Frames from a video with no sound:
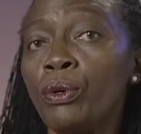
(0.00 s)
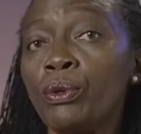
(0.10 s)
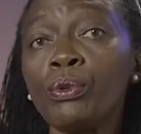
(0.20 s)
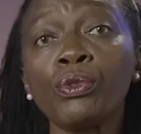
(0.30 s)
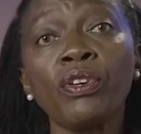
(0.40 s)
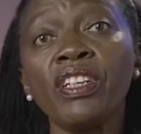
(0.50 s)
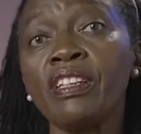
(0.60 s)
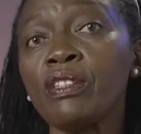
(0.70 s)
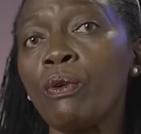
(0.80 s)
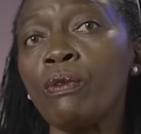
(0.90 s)
Ruto in
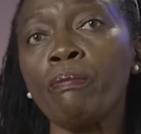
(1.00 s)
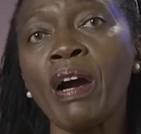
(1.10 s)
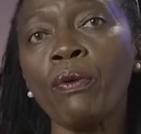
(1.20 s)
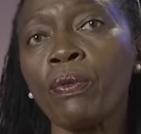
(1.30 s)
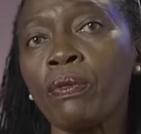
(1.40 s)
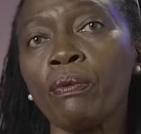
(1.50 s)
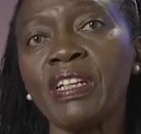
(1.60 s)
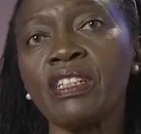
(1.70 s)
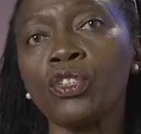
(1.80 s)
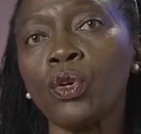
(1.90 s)
his own mouth
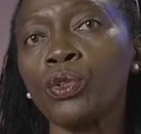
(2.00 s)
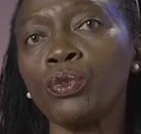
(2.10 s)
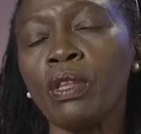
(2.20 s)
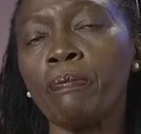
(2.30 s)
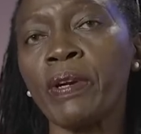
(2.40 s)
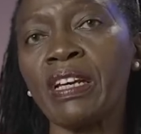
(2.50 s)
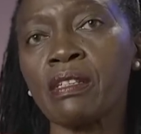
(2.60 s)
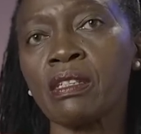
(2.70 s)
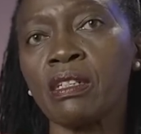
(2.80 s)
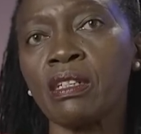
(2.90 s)
when he talked to the
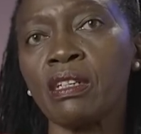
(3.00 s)
press.